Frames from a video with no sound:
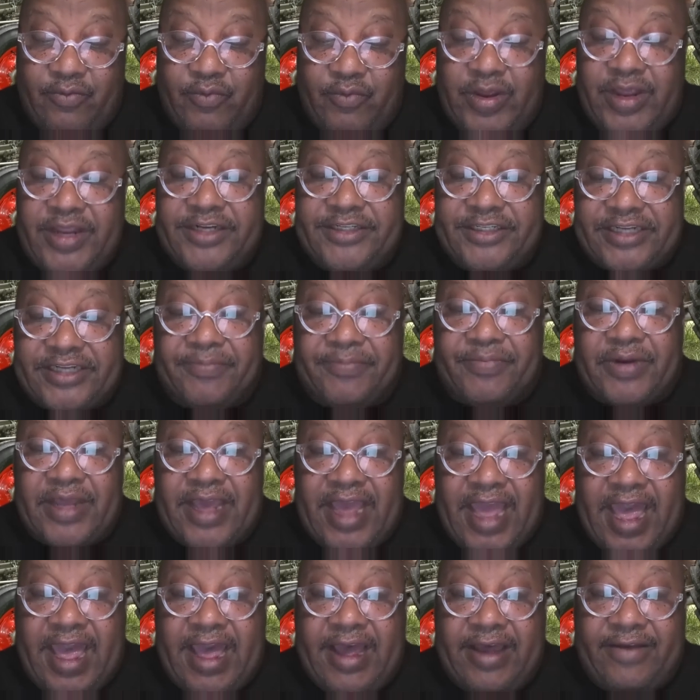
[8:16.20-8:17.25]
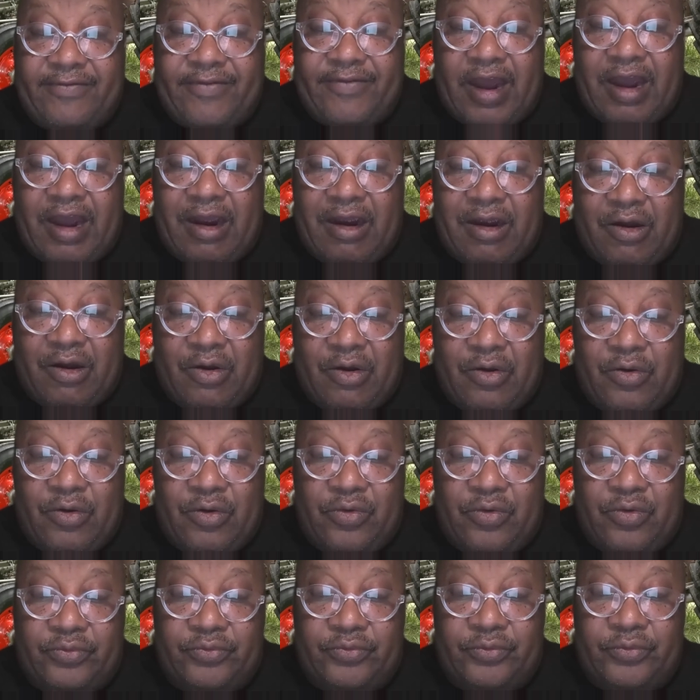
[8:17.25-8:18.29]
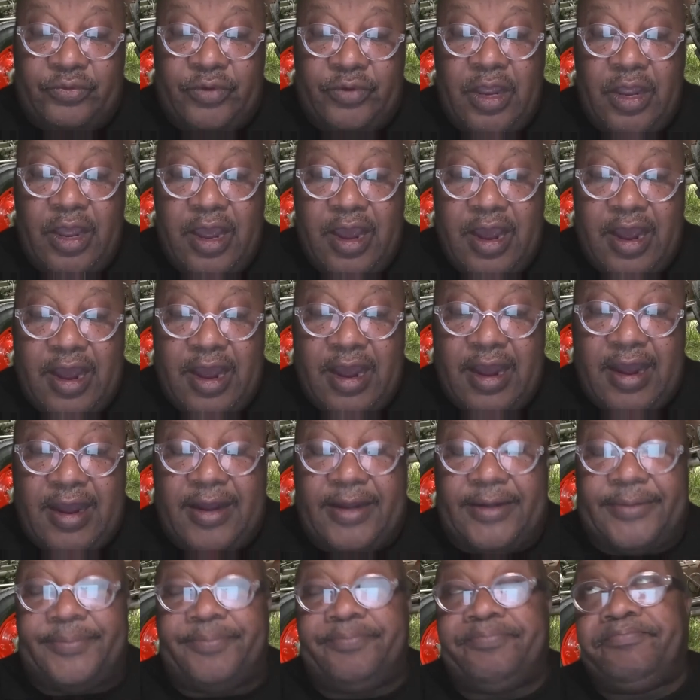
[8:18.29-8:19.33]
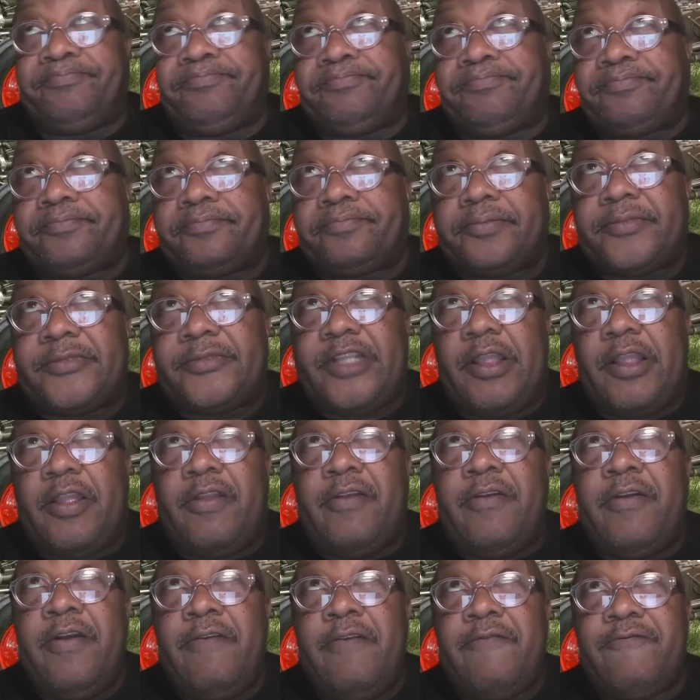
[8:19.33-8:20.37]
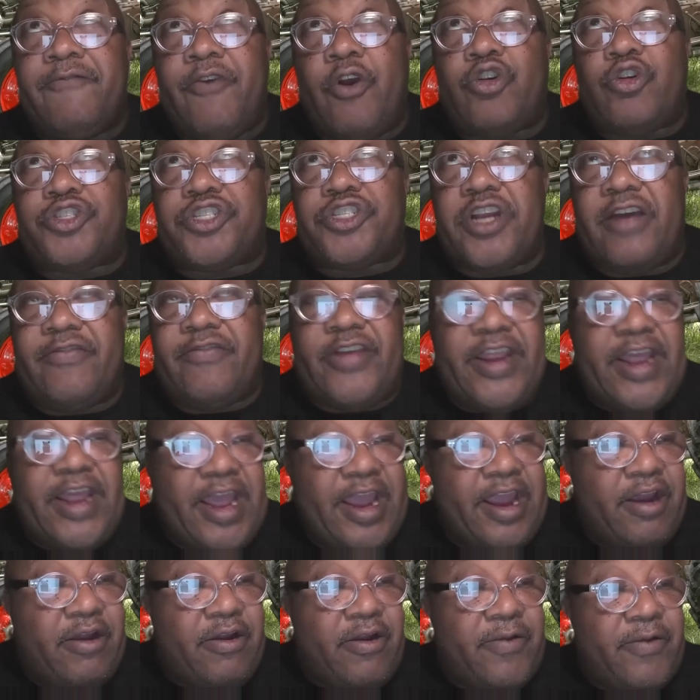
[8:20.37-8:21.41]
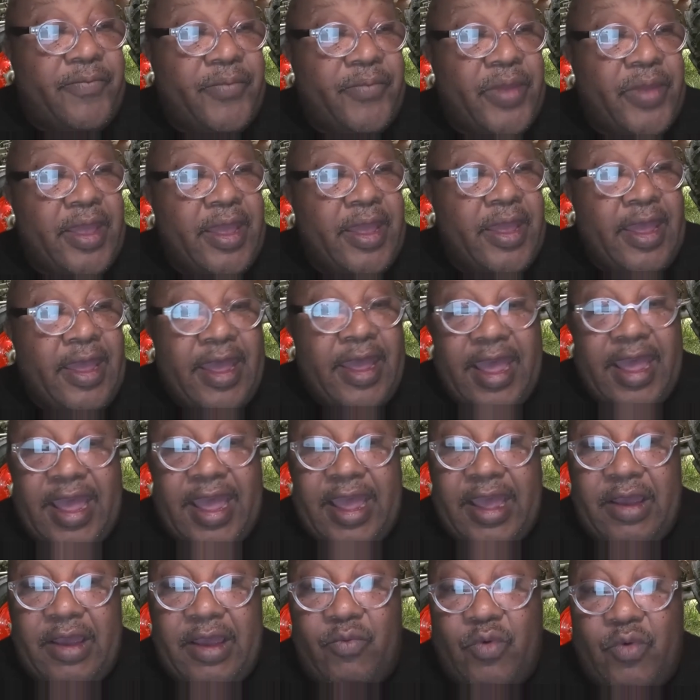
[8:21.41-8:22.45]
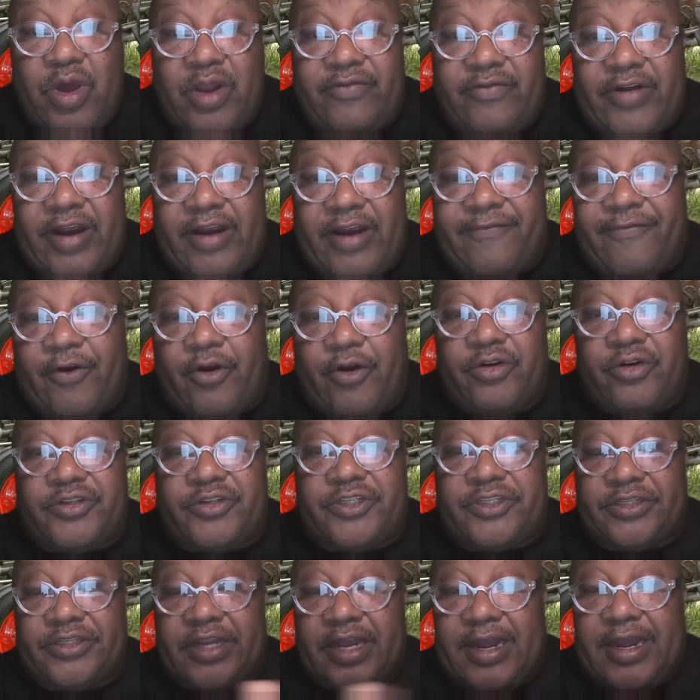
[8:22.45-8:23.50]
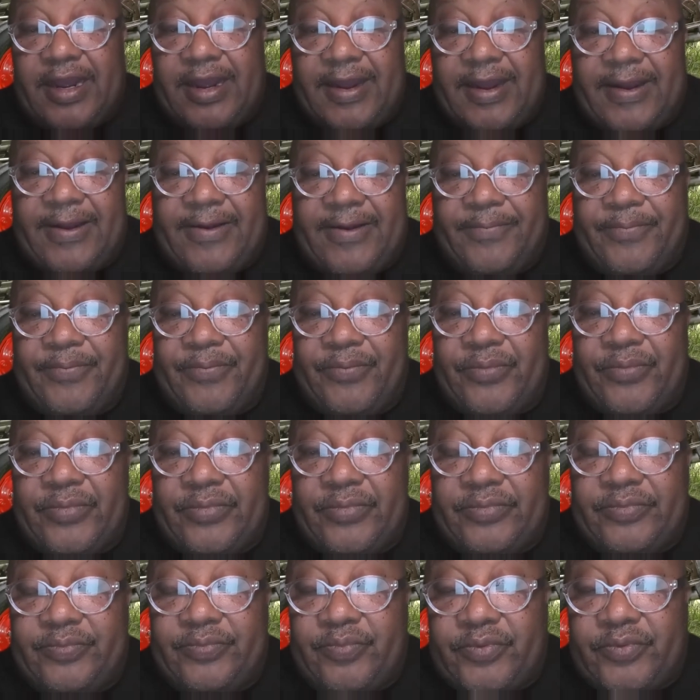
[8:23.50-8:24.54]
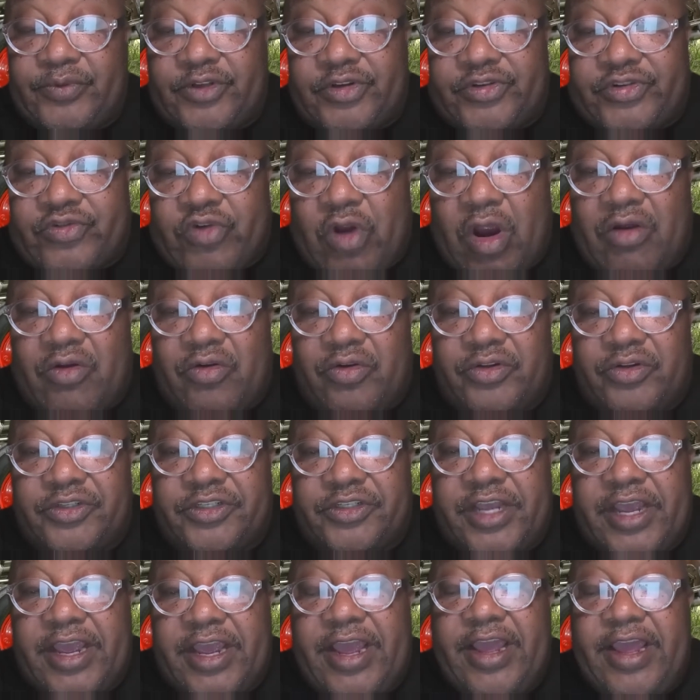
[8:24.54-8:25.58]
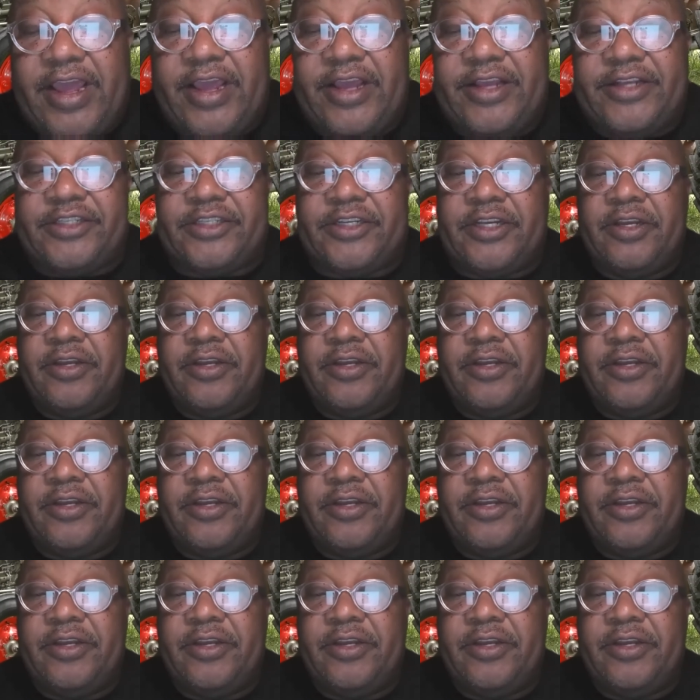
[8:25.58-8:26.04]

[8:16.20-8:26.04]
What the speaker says: simply have our own um, version of it here, and one of our first struggles is